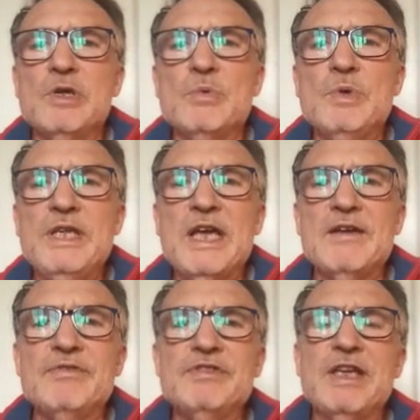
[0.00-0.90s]
we
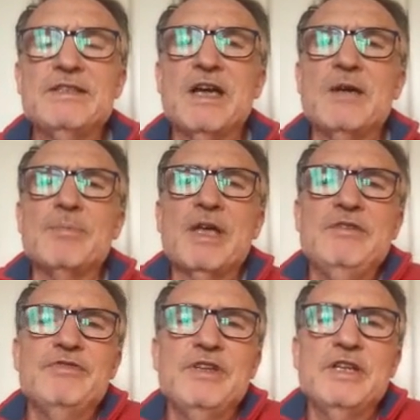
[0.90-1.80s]
have set up a
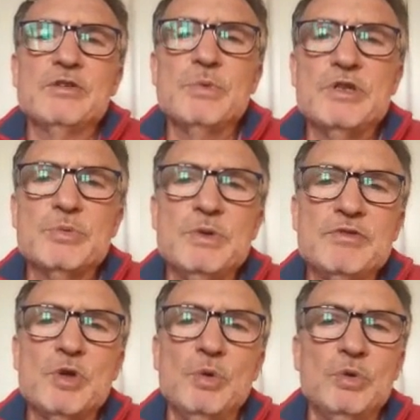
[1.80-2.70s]
field which we've
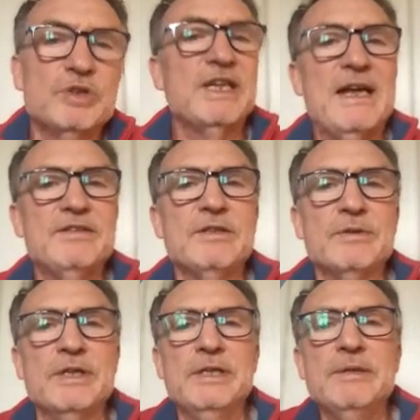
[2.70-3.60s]
called
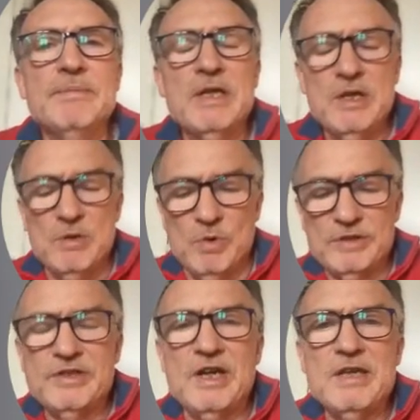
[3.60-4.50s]
category. What
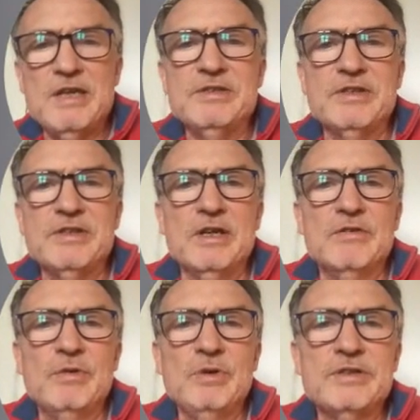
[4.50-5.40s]
type is it? Of
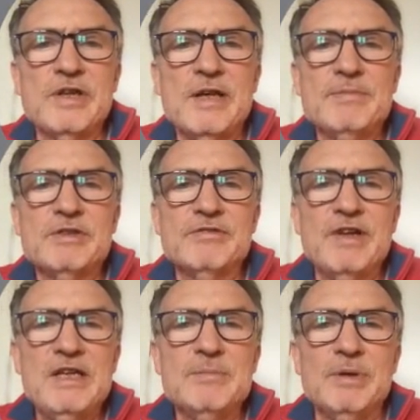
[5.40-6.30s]
all the types
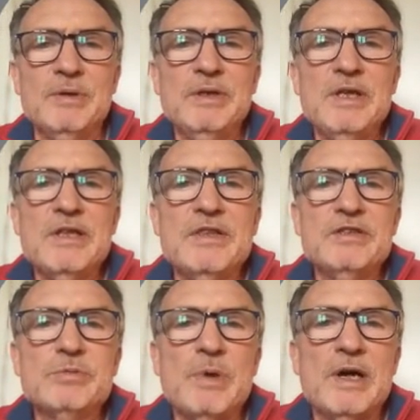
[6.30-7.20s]
available,
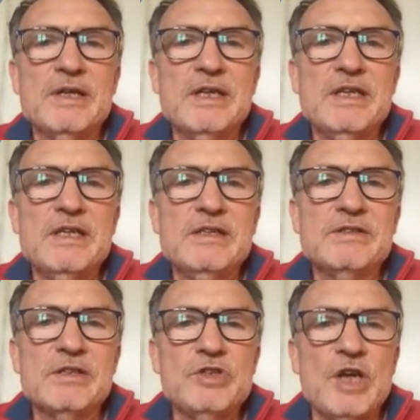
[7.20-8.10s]
this one is
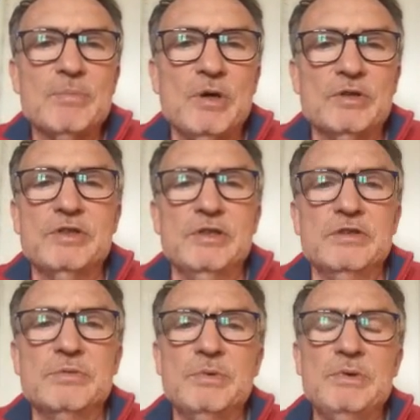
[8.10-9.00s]

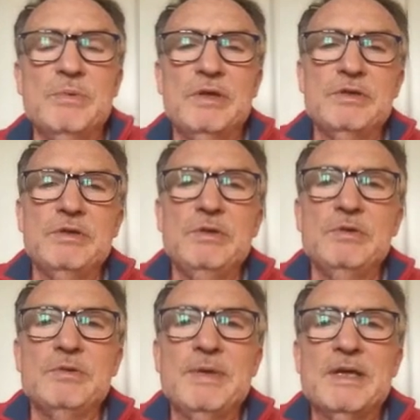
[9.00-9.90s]
checkboxes. We want you
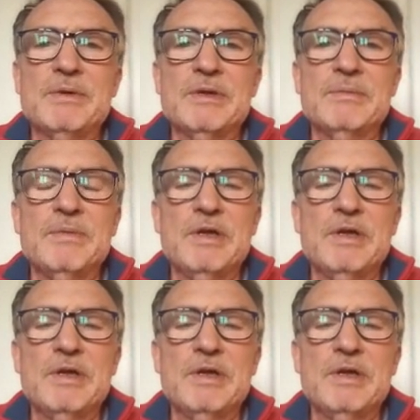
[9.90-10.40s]
to be able to